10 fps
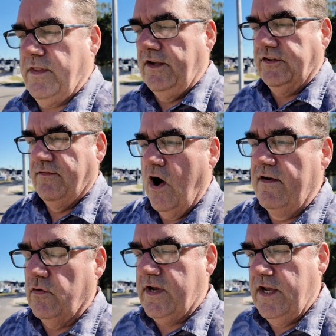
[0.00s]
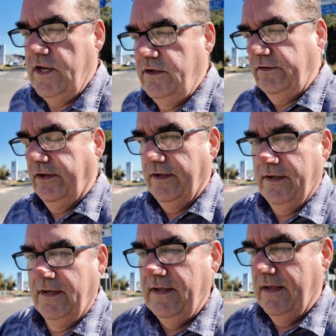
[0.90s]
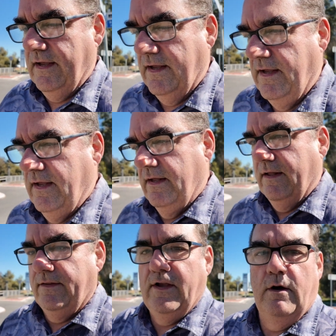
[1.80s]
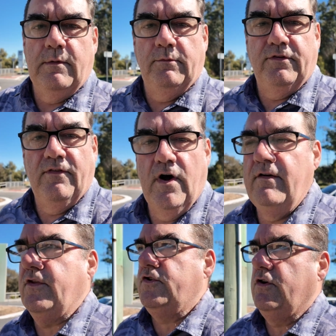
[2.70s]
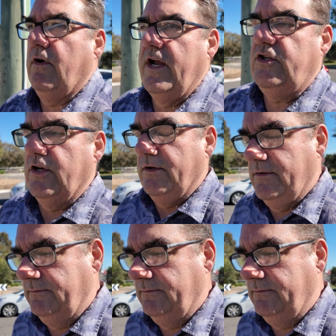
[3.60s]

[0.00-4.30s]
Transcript: their survival kit is to help them survive the duration.